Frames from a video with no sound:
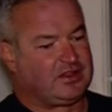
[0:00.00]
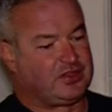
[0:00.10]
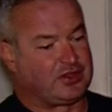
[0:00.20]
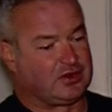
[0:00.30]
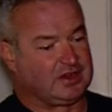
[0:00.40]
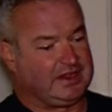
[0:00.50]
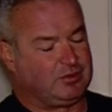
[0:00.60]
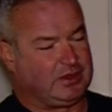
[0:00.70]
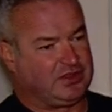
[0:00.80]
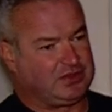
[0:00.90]
thirdly,
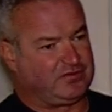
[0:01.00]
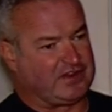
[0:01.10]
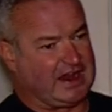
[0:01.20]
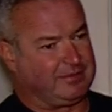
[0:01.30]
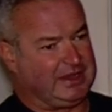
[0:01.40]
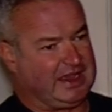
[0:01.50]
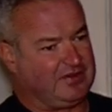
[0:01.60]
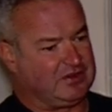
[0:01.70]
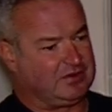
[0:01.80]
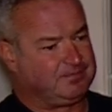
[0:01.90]
with fire
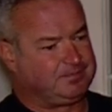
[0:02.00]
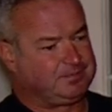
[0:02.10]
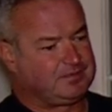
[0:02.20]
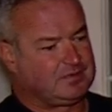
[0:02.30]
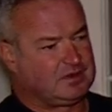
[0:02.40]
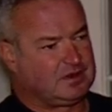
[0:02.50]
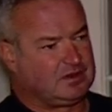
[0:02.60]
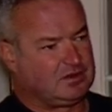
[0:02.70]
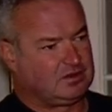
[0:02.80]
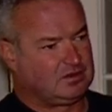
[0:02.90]
behavior,
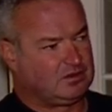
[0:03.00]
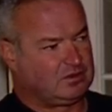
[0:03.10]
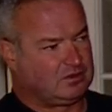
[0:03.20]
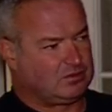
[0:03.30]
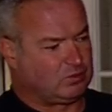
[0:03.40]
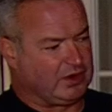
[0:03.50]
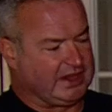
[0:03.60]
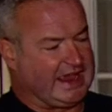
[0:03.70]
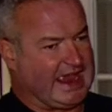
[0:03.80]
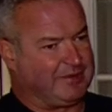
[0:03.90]
really
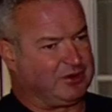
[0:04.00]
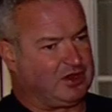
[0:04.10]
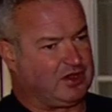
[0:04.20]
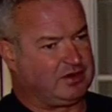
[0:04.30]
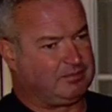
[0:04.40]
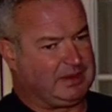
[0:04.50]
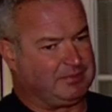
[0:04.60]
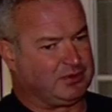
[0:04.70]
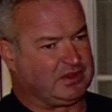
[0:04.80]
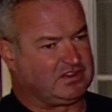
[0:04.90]
hammering on
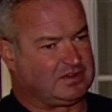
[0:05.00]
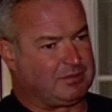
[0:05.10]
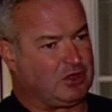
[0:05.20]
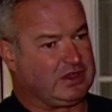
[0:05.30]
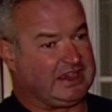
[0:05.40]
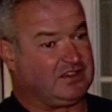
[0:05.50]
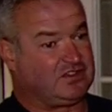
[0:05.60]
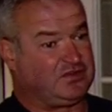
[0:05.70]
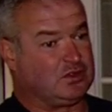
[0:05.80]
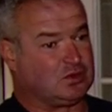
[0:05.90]
people that smoke is
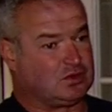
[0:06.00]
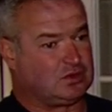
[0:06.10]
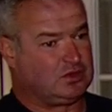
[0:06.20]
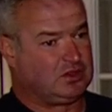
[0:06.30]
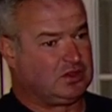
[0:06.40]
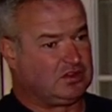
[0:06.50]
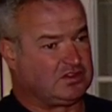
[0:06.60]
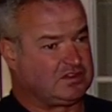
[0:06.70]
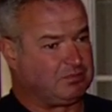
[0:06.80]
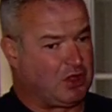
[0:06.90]
fuel. The
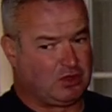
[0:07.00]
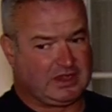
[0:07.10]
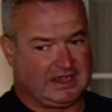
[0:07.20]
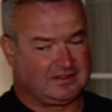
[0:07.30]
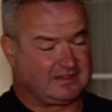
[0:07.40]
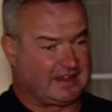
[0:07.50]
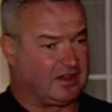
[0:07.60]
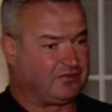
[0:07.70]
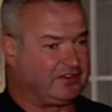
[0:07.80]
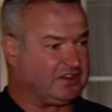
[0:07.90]
smoke
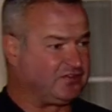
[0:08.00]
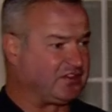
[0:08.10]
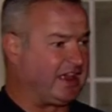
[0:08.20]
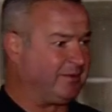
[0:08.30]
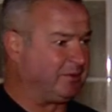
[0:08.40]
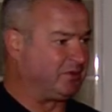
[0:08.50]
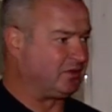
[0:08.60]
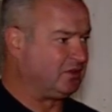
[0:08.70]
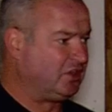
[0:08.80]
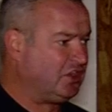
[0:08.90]
itself is flammable.
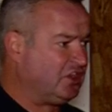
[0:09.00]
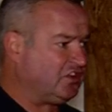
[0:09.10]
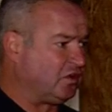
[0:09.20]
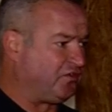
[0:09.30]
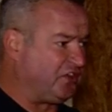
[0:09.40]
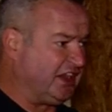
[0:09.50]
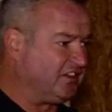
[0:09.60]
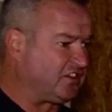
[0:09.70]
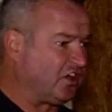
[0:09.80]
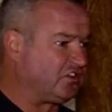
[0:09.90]
So if things
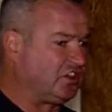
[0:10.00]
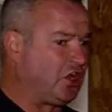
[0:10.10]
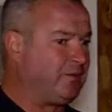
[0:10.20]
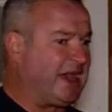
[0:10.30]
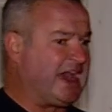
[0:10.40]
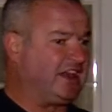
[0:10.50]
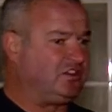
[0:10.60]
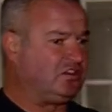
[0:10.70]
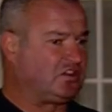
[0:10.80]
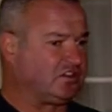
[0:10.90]
start to go bad, you
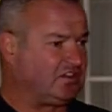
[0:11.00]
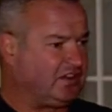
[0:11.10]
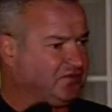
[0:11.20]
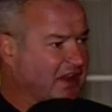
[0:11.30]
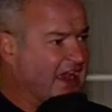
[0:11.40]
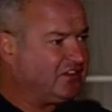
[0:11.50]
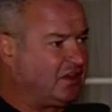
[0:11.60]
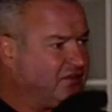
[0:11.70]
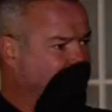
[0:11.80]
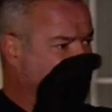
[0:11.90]
start to see
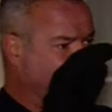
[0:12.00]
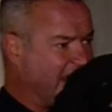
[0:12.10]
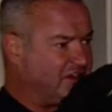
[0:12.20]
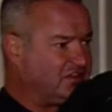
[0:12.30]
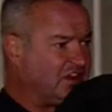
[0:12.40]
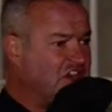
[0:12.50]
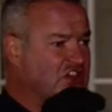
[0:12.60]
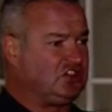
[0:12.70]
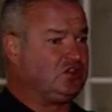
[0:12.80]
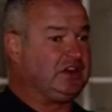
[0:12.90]
flashover indicators,
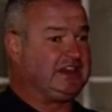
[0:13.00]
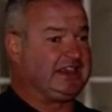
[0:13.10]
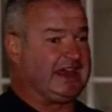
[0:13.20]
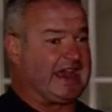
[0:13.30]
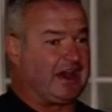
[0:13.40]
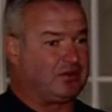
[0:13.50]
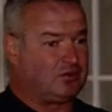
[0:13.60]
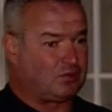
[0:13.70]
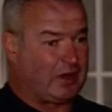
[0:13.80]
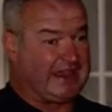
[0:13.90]
you need to get out
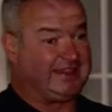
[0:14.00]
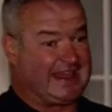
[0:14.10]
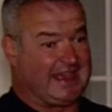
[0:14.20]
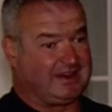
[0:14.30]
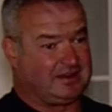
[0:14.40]
right then.